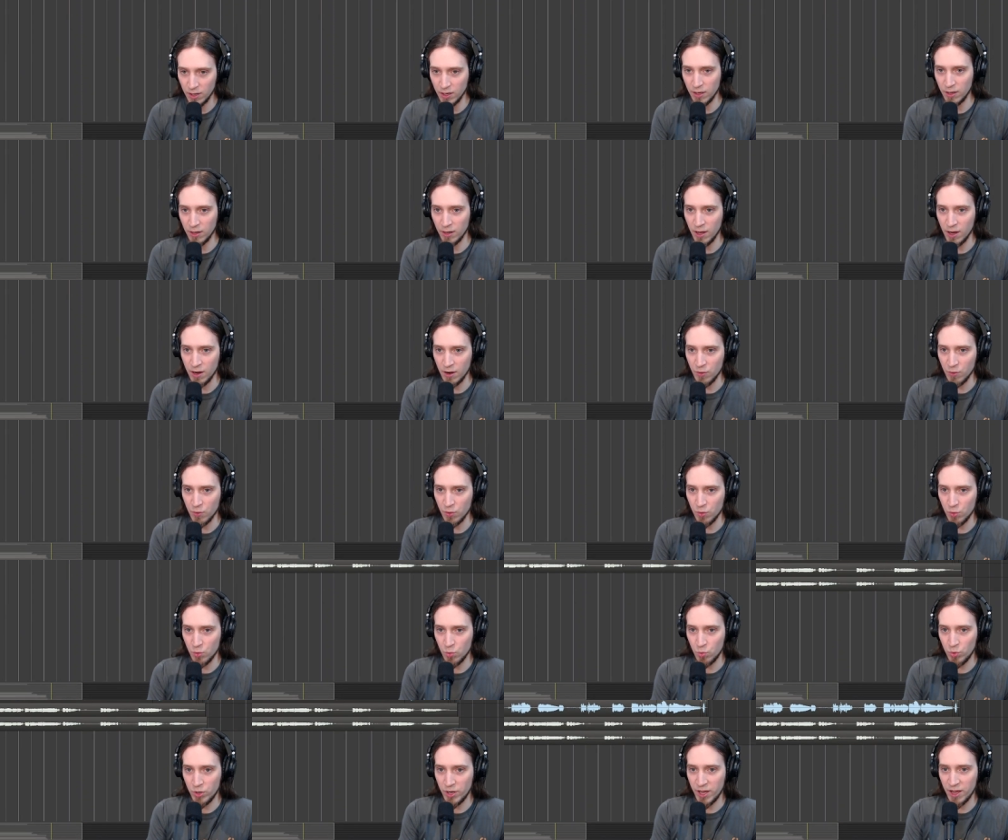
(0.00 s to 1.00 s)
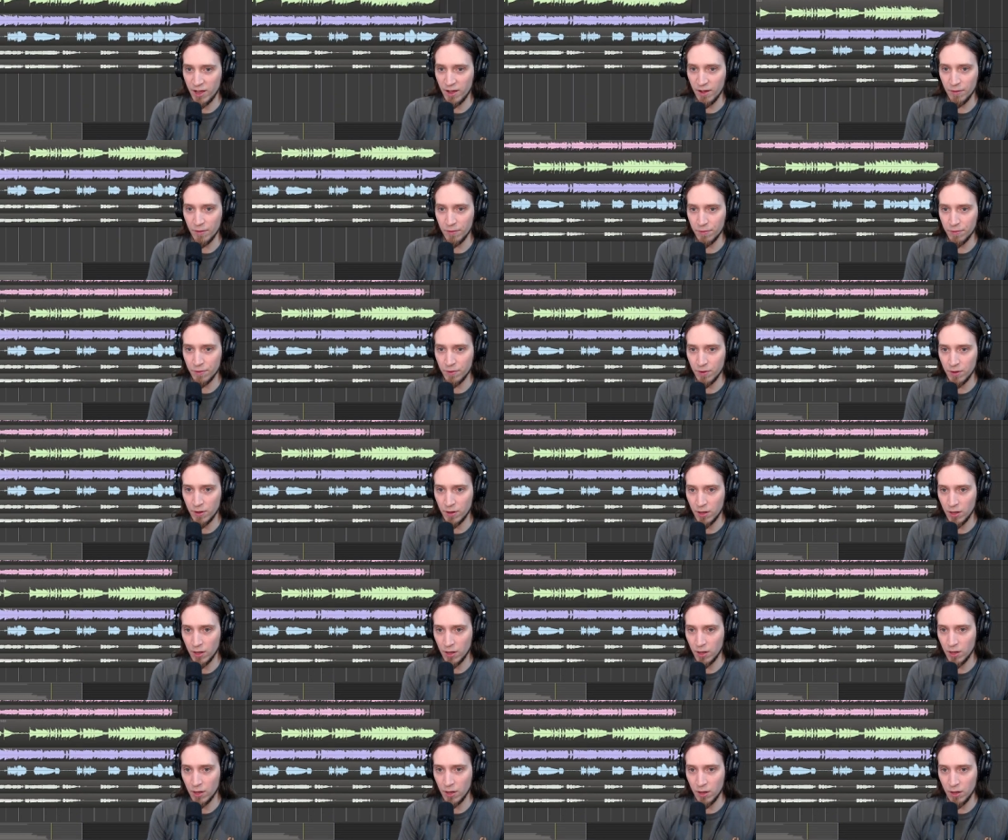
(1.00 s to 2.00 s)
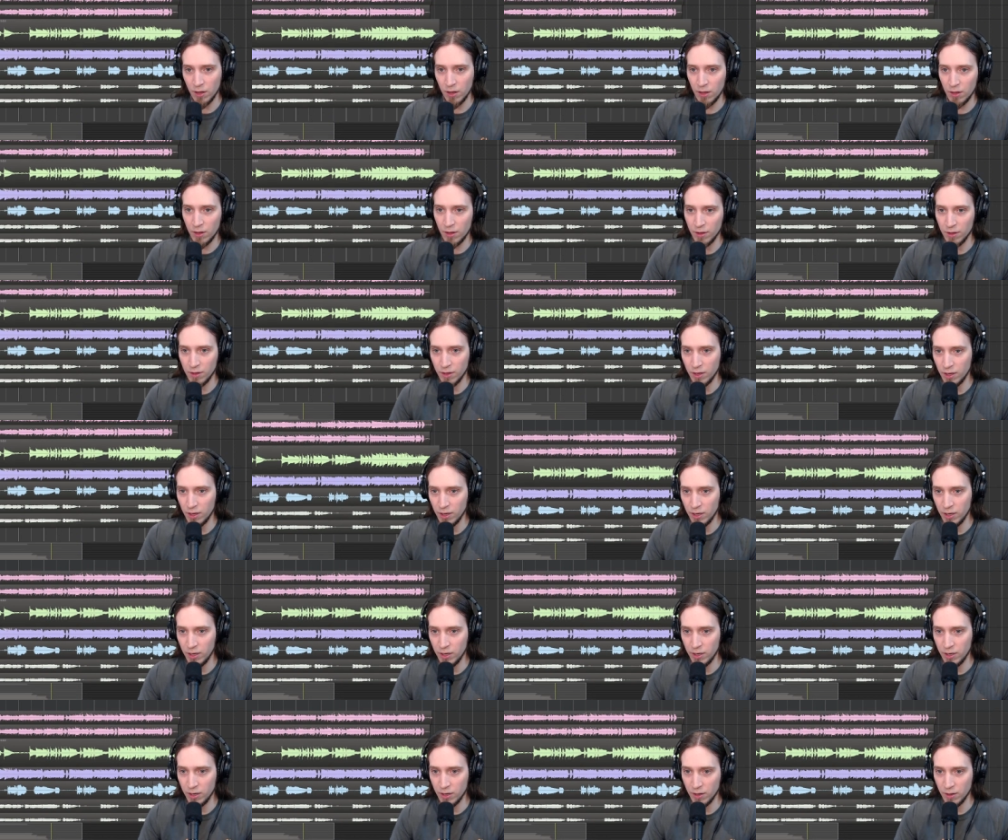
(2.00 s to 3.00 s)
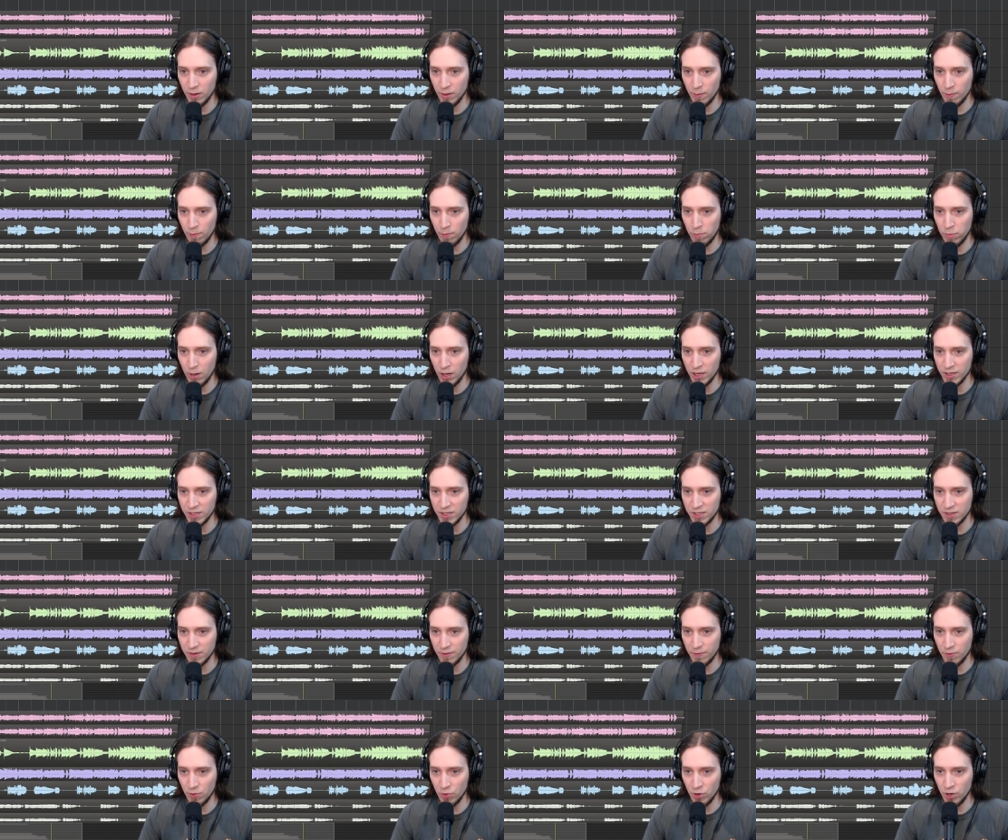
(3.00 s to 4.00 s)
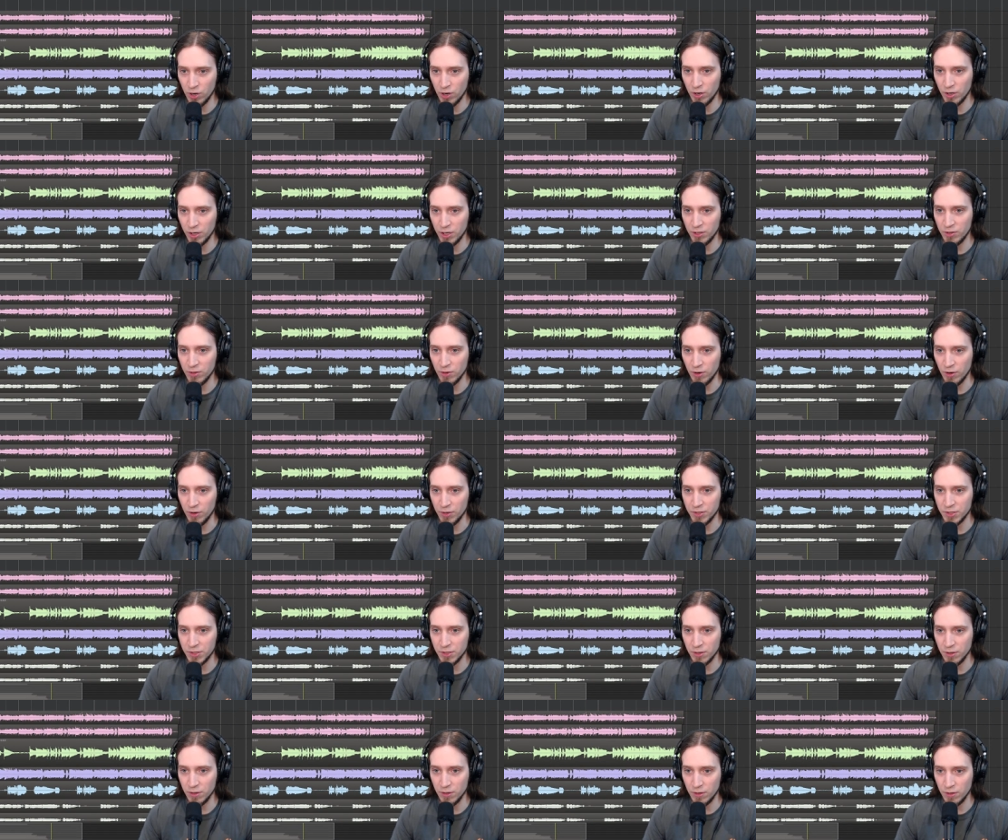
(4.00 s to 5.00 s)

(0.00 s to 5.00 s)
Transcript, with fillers: And now we have a bass for our guitars,